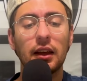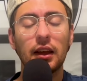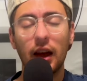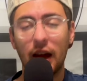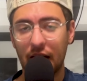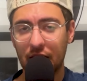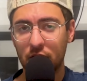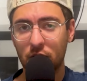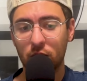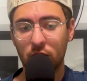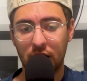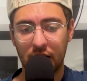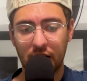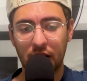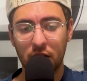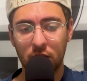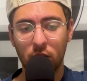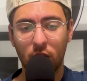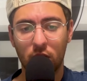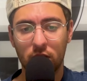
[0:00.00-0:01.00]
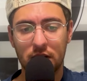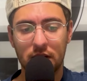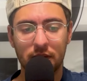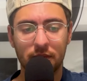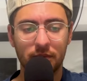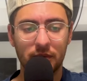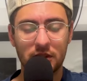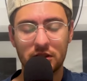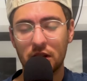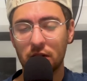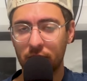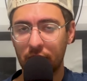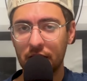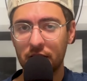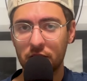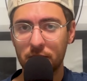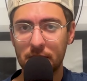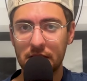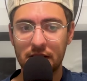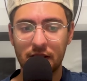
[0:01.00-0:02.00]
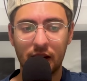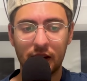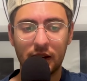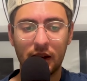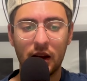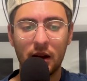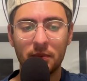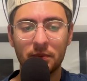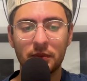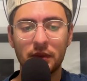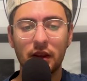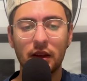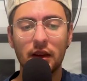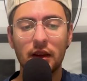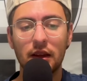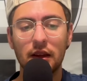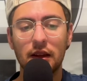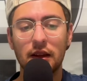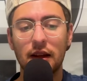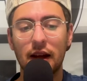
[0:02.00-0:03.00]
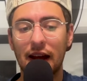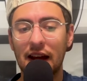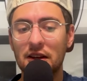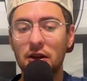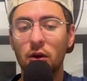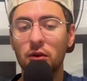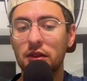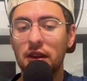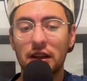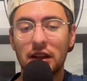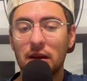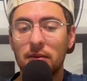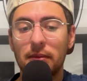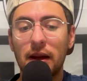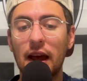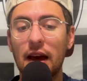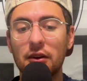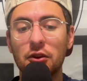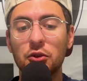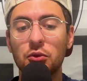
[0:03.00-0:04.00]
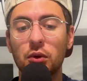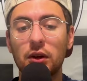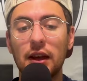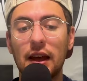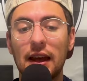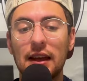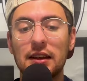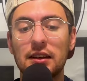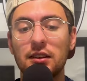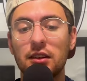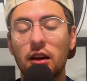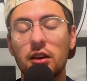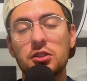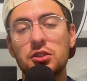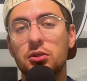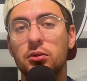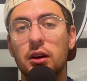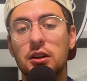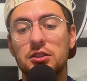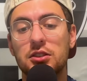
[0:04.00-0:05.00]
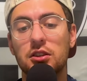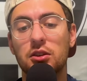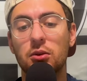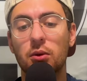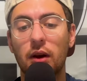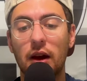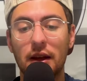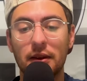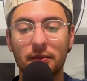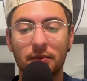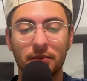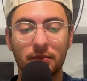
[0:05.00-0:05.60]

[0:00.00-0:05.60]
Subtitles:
I quote, this is on RaidersBeat.com, I don't think it matters what Aiden does the rest of the way.